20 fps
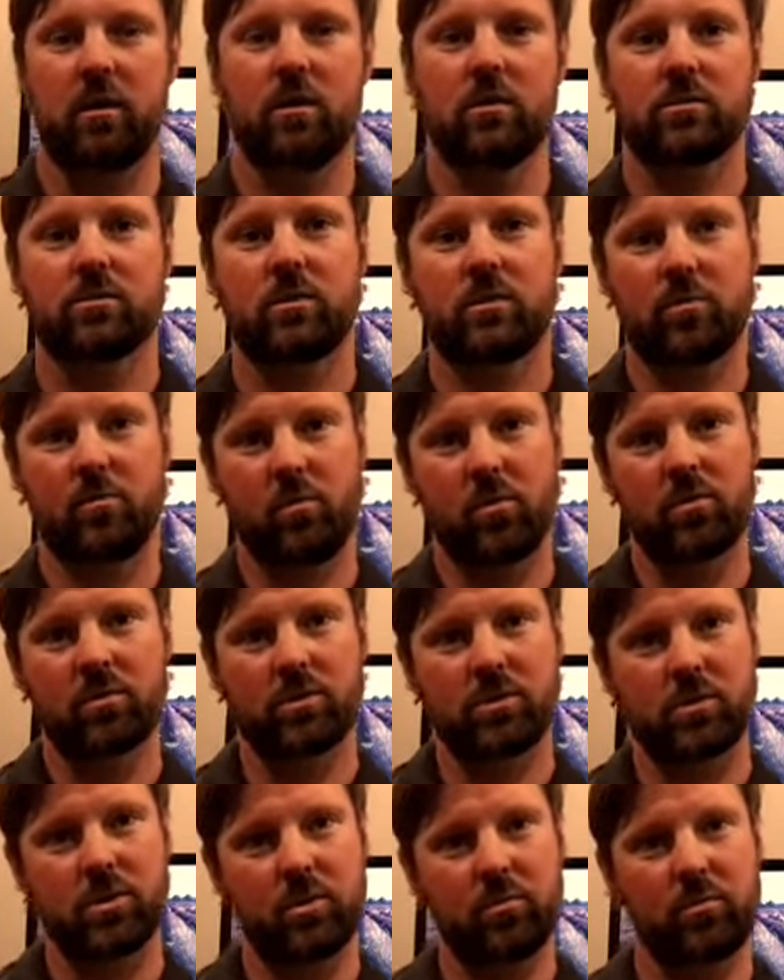So the more
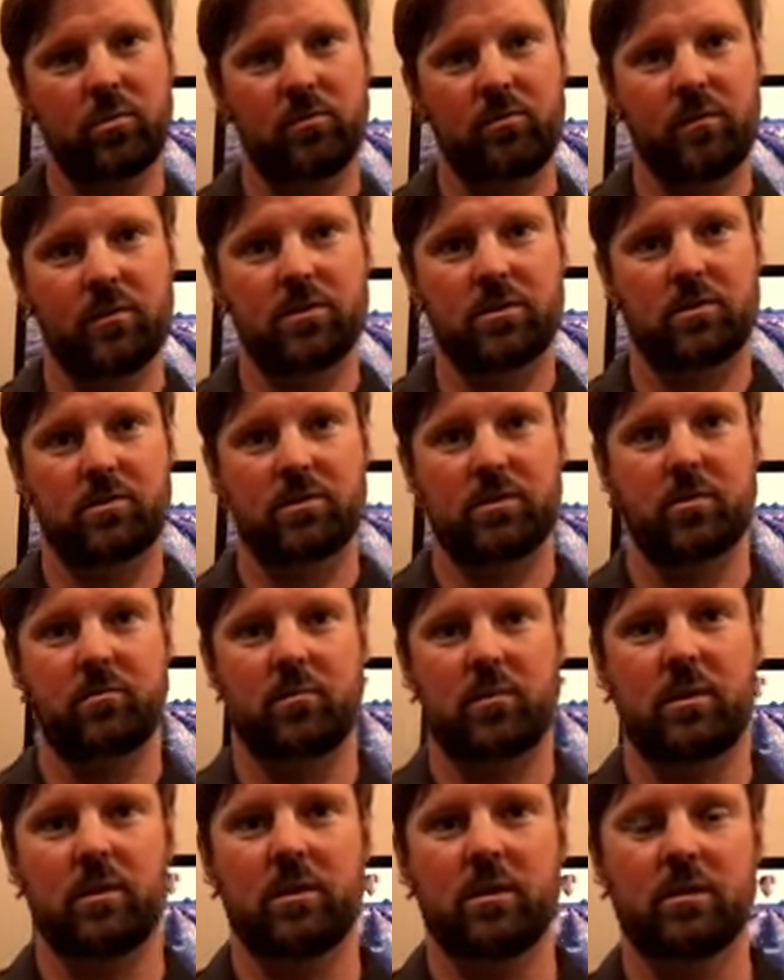superficial
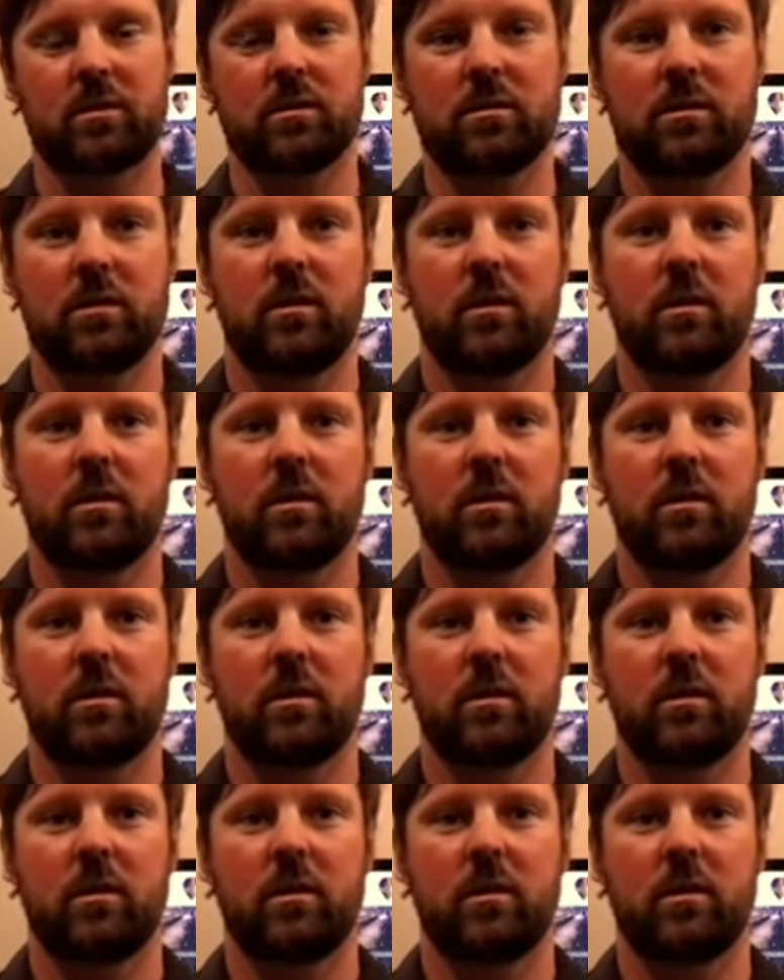something is,